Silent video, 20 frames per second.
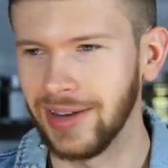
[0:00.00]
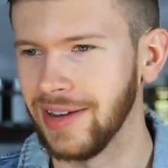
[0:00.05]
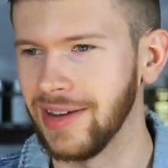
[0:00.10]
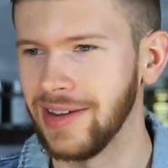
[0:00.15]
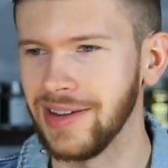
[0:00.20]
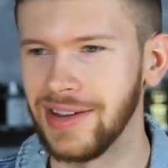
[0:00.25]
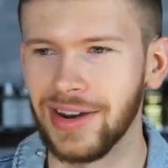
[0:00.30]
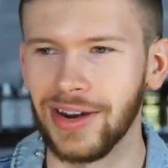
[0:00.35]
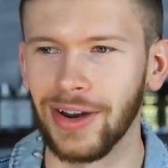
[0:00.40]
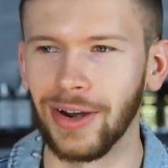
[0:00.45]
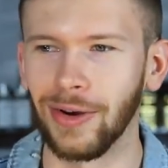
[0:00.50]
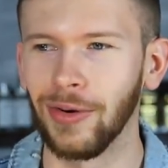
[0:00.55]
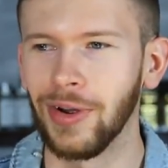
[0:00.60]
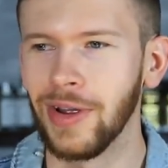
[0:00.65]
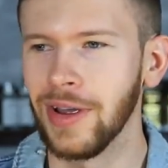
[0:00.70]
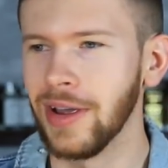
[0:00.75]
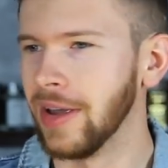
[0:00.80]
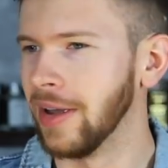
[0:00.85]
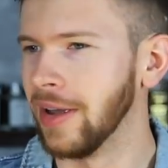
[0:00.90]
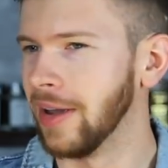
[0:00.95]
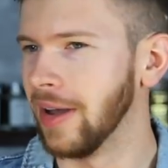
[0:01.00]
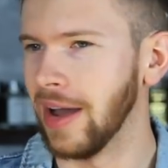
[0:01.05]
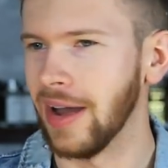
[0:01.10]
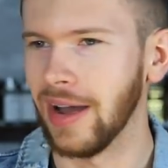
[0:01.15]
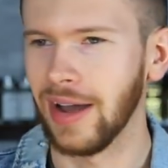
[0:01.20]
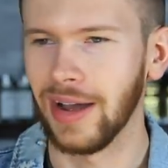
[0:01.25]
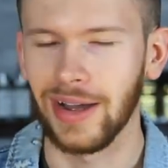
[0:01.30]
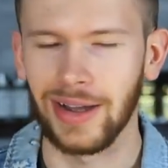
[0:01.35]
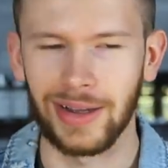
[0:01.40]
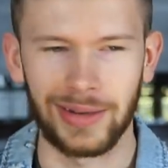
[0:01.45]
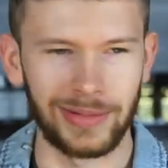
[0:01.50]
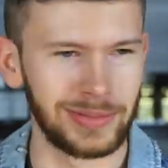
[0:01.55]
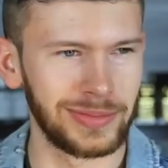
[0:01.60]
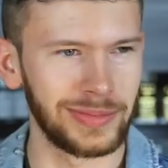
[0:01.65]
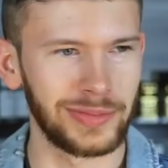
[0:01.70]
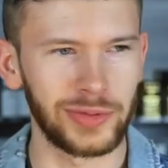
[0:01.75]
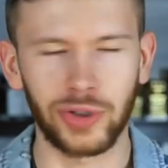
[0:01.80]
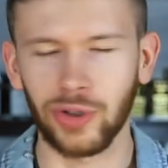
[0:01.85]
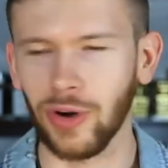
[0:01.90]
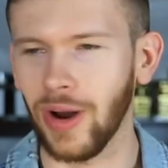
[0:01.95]
you know,
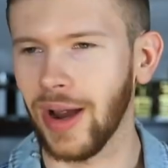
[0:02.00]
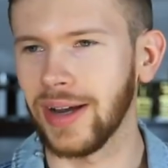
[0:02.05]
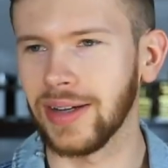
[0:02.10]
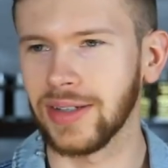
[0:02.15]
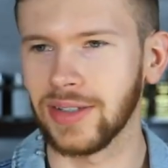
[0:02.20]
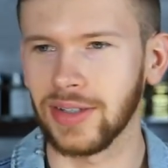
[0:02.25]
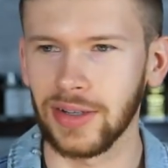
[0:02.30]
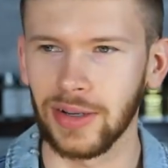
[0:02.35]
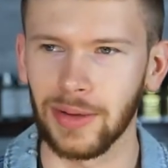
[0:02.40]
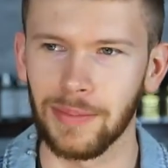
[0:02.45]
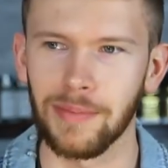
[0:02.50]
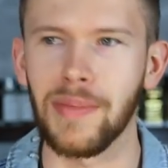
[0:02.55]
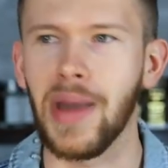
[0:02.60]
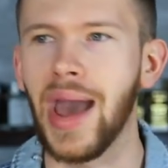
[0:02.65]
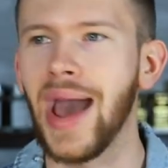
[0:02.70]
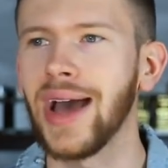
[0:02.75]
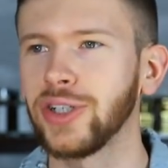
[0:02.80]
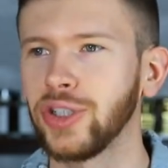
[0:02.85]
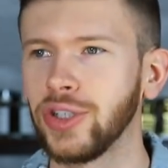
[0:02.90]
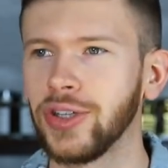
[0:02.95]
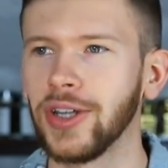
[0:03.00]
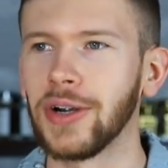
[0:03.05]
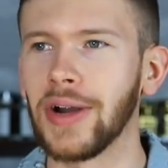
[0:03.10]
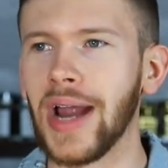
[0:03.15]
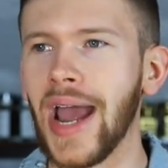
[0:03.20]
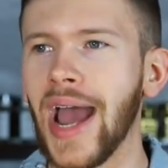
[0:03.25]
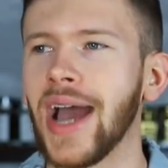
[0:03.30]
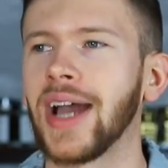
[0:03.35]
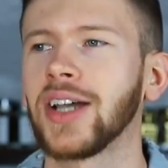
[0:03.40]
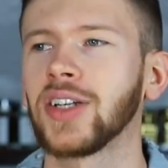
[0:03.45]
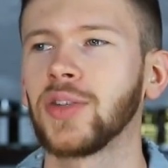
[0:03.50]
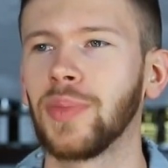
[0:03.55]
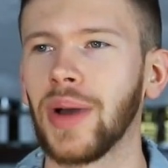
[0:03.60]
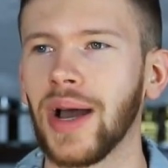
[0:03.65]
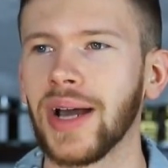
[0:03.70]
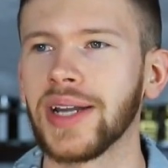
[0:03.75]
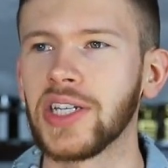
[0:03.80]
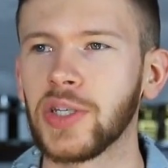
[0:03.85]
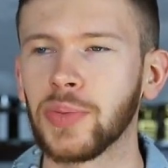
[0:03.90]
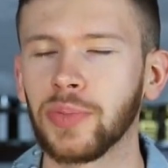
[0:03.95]
um, trying to match their Axe
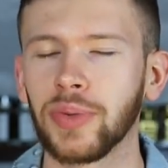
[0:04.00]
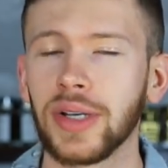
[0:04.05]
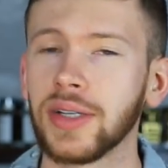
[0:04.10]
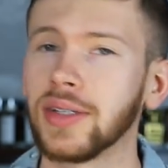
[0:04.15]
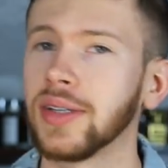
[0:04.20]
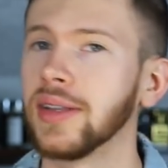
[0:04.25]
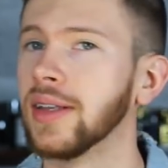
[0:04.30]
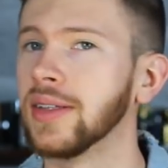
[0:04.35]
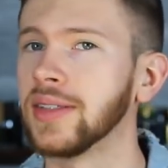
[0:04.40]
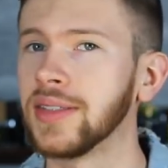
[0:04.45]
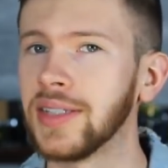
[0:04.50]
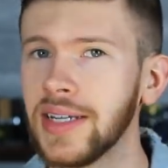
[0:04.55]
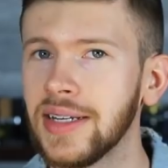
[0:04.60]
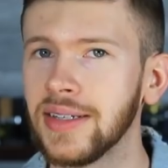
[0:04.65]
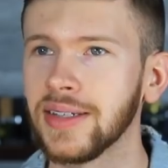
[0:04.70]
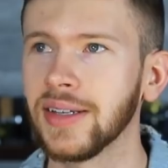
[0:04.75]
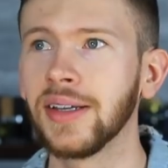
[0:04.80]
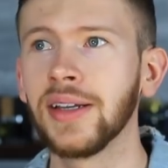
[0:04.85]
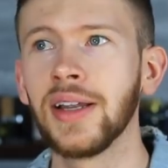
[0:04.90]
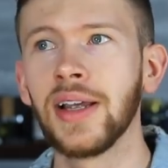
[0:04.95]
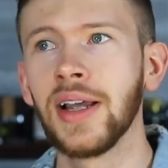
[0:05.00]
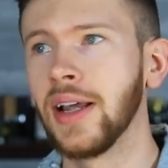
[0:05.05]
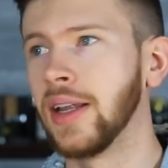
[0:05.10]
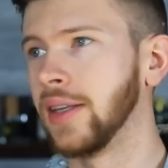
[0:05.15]
body spray to the season.